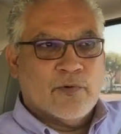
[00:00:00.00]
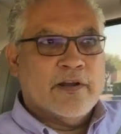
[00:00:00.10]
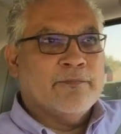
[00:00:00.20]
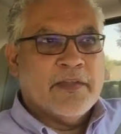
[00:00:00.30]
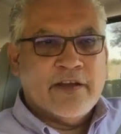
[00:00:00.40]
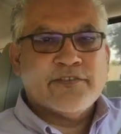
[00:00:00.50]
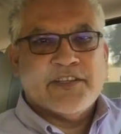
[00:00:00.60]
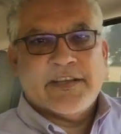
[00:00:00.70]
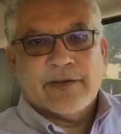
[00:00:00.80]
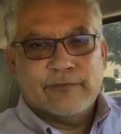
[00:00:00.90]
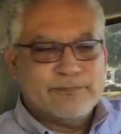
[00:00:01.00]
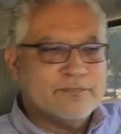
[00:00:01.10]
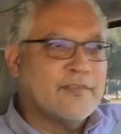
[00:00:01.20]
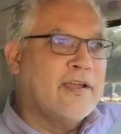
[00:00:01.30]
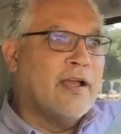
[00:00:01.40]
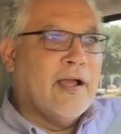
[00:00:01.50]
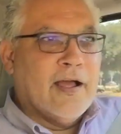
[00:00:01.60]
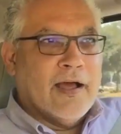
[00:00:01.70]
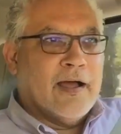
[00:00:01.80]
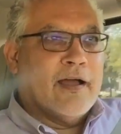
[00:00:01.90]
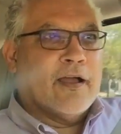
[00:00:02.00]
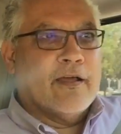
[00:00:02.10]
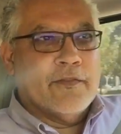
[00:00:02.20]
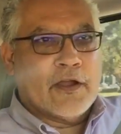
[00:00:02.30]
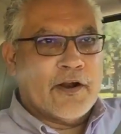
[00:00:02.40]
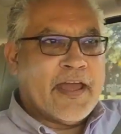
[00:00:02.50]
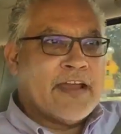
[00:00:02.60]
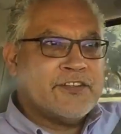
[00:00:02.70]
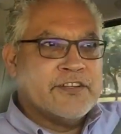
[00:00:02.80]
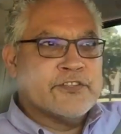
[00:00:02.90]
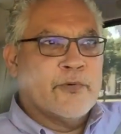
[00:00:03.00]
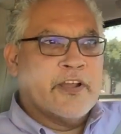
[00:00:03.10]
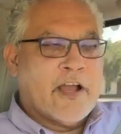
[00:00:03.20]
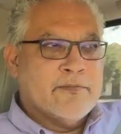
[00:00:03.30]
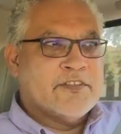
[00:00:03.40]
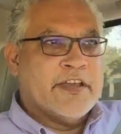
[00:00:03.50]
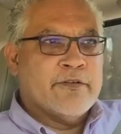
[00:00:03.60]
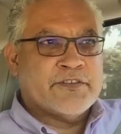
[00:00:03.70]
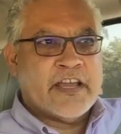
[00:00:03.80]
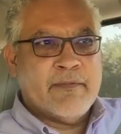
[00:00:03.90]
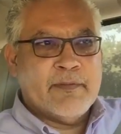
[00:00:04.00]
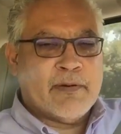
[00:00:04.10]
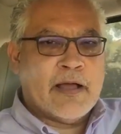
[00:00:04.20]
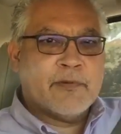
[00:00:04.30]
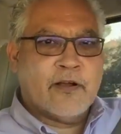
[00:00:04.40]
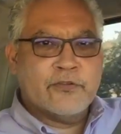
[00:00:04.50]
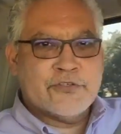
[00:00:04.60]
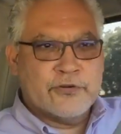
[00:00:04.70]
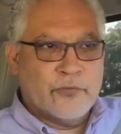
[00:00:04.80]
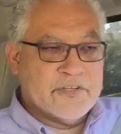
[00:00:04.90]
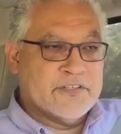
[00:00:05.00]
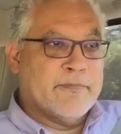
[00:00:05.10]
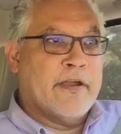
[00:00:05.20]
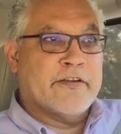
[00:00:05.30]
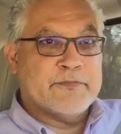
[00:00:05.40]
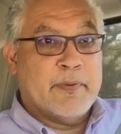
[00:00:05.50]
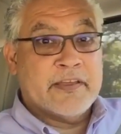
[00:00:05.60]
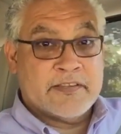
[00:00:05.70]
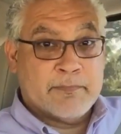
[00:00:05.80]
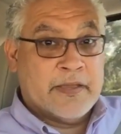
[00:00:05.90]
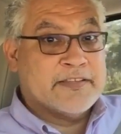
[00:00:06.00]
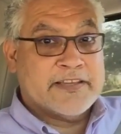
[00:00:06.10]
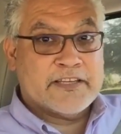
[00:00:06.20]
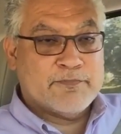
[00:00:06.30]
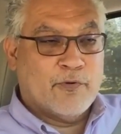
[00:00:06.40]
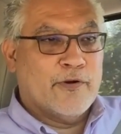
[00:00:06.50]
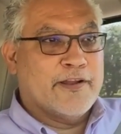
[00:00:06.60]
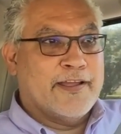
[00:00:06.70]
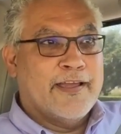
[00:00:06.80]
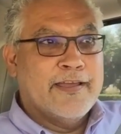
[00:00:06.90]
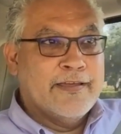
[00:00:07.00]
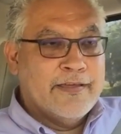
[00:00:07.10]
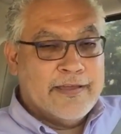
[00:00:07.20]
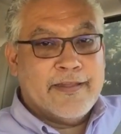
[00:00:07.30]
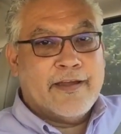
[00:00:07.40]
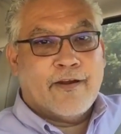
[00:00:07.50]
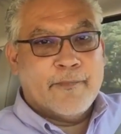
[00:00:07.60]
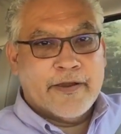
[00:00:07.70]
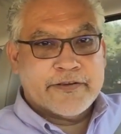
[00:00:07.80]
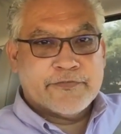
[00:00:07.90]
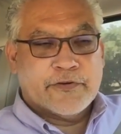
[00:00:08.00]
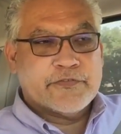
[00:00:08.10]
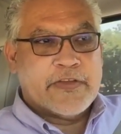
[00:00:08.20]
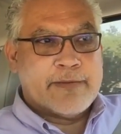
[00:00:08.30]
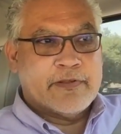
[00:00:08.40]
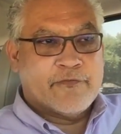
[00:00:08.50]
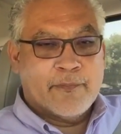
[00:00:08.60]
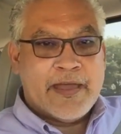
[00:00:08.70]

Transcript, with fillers: Well, here's the deal the Kardashians, when it comes to entertainment and pop culture, which is America's biggest, biggest export, yeah, they are America's first family from